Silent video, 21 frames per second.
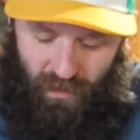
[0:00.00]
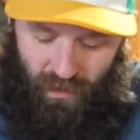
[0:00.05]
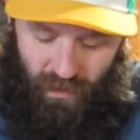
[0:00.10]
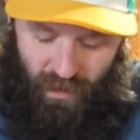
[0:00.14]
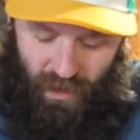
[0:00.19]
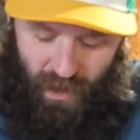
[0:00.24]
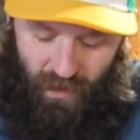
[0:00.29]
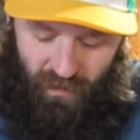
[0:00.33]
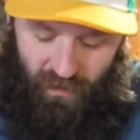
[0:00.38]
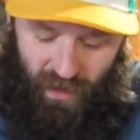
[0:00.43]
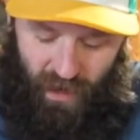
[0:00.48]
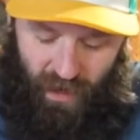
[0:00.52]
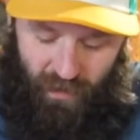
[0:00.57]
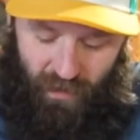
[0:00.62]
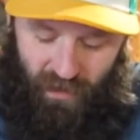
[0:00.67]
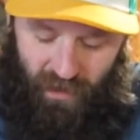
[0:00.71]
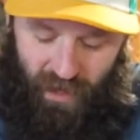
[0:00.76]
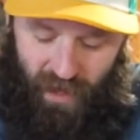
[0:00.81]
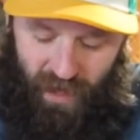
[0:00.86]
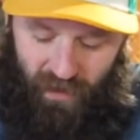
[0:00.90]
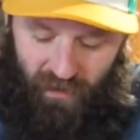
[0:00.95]
Now it's time to
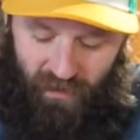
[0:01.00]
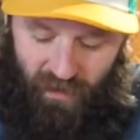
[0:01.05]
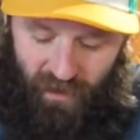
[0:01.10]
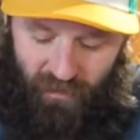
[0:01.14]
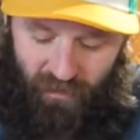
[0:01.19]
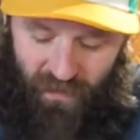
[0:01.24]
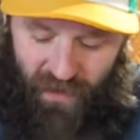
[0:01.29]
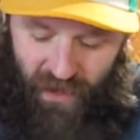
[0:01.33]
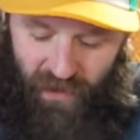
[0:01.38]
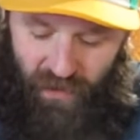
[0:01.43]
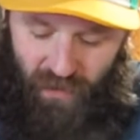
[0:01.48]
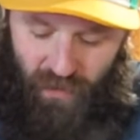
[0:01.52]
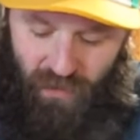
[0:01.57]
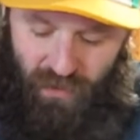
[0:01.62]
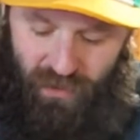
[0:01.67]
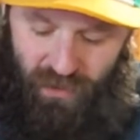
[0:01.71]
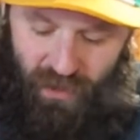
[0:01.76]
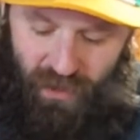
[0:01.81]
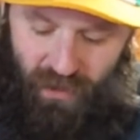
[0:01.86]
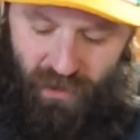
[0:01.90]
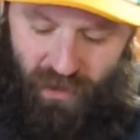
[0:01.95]
taste it, and I
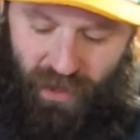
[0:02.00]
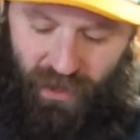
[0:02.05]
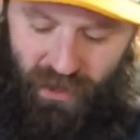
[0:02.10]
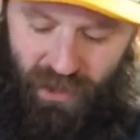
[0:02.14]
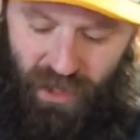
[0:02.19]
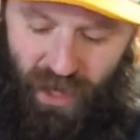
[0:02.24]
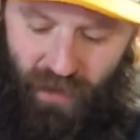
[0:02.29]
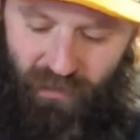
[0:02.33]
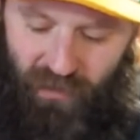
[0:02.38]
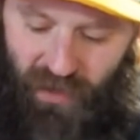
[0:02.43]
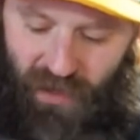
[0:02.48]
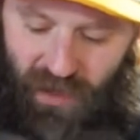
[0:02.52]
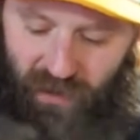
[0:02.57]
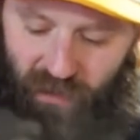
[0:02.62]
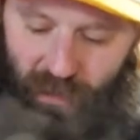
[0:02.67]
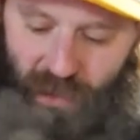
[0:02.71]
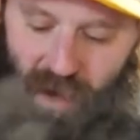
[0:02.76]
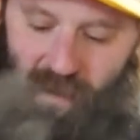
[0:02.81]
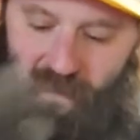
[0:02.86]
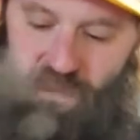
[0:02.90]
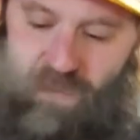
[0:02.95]
usually use like chopsticks,
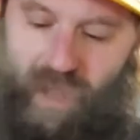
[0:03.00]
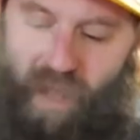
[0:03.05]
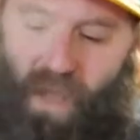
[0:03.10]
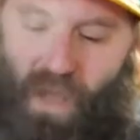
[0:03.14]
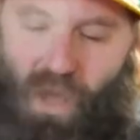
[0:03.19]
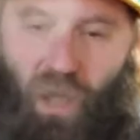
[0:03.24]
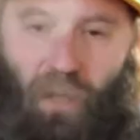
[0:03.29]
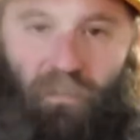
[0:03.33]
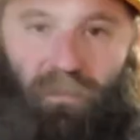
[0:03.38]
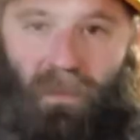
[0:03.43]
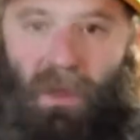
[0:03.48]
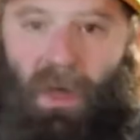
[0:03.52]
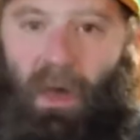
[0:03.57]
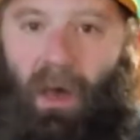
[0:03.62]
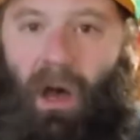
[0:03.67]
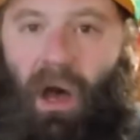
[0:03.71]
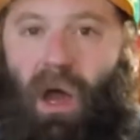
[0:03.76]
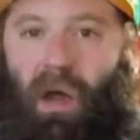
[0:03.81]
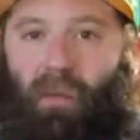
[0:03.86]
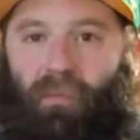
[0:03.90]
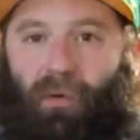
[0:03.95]
but
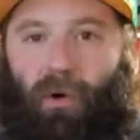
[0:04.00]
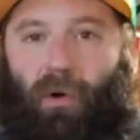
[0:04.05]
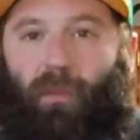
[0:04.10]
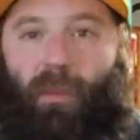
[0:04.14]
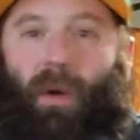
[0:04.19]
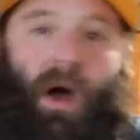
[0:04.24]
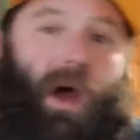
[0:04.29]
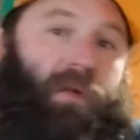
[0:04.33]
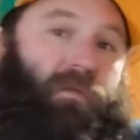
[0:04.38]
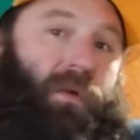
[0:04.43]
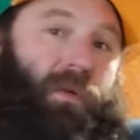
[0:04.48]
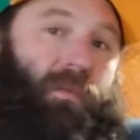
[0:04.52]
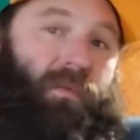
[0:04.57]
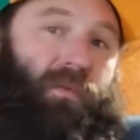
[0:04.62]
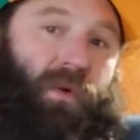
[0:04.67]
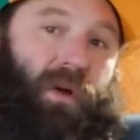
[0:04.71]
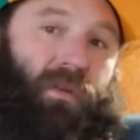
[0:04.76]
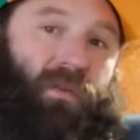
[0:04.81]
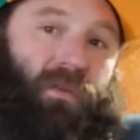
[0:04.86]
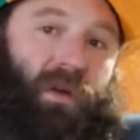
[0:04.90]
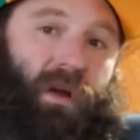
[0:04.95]
I broke mine right
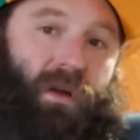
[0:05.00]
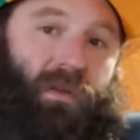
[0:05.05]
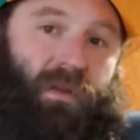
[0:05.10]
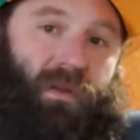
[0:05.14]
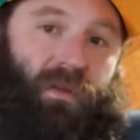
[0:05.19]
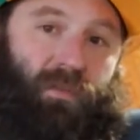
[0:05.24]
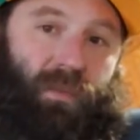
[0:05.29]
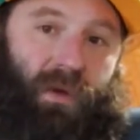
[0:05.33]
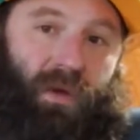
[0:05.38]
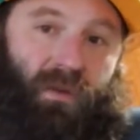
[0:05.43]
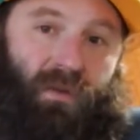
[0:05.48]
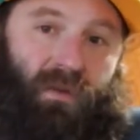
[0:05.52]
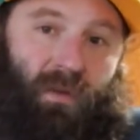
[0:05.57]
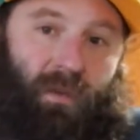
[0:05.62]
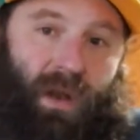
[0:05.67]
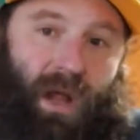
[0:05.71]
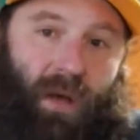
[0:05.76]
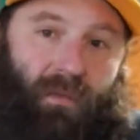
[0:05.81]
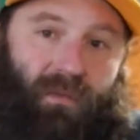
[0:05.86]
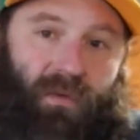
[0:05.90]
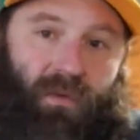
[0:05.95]
before I started this because I'm an
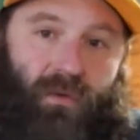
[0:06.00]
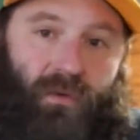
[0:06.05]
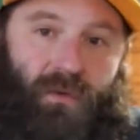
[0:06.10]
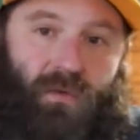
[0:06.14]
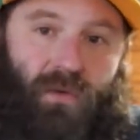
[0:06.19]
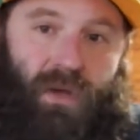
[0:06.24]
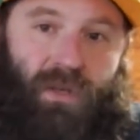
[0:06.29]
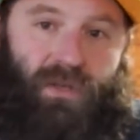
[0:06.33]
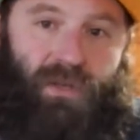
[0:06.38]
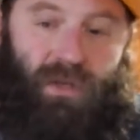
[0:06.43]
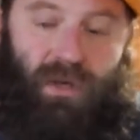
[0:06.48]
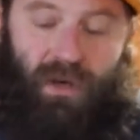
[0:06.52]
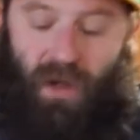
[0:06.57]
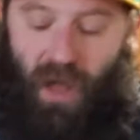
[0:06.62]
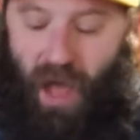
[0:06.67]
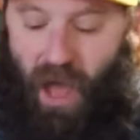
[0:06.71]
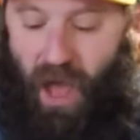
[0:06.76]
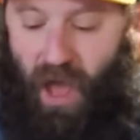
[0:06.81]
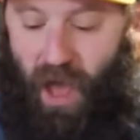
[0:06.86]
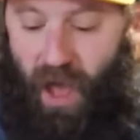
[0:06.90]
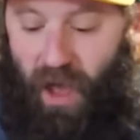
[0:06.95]
absolute creature,
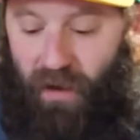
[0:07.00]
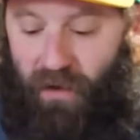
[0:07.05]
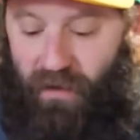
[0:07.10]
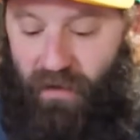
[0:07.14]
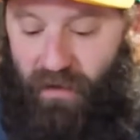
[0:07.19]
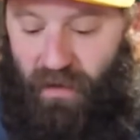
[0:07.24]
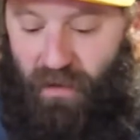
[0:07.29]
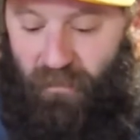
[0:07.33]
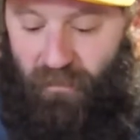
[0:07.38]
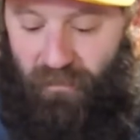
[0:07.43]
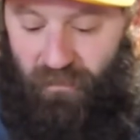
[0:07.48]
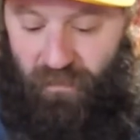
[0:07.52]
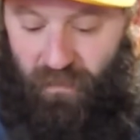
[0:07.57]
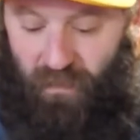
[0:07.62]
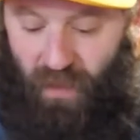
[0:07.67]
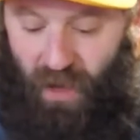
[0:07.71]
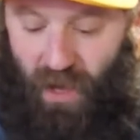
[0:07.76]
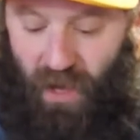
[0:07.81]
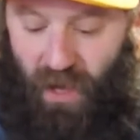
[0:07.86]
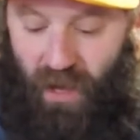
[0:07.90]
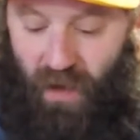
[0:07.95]
and
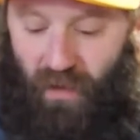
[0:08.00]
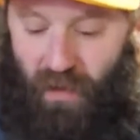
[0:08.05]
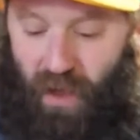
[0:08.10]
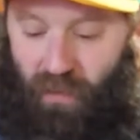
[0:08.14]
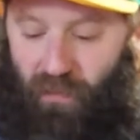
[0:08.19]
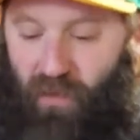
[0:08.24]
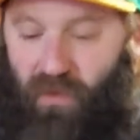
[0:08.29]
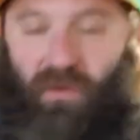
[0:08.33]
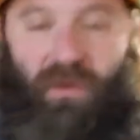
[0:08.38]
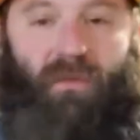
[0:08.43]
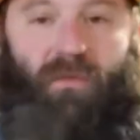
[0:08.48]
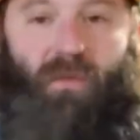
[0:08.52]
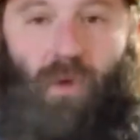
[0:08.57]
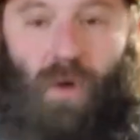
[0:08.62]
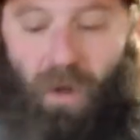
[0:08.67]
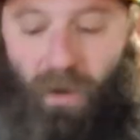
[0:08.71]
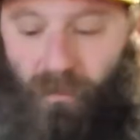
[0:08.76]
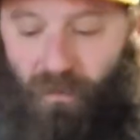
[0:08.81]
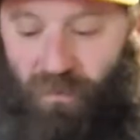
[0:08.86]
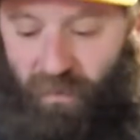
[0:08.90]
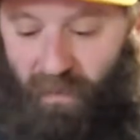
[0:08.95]
I'm using a
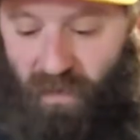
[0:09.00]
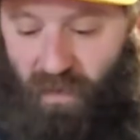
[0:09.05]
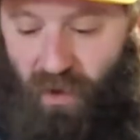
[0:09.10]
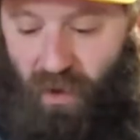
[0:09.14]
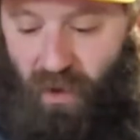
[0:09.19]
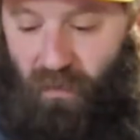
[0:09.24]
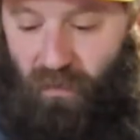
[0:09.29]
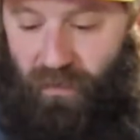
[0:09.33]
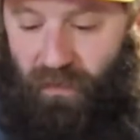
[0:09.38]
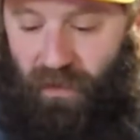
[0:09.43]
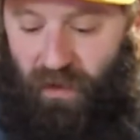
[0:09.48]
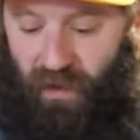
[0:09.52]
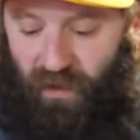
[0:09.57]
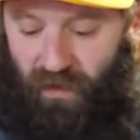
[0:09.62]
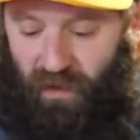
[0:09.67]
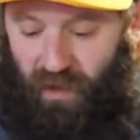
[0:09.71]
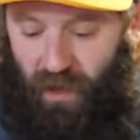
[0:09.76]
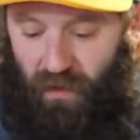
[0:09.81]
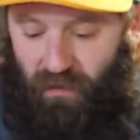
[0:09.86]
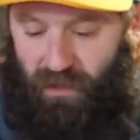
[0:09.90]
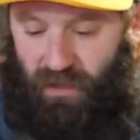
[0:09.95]
fork. So let's
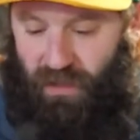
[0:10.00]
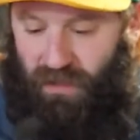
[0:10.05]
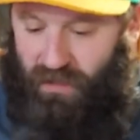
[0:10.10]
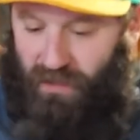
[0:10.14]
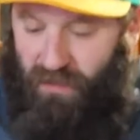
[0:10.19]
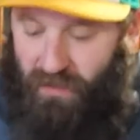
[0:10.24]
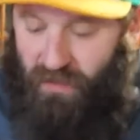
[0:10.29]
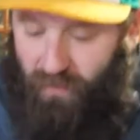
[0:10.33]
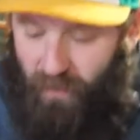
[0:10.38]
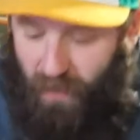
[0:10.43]
see how she is.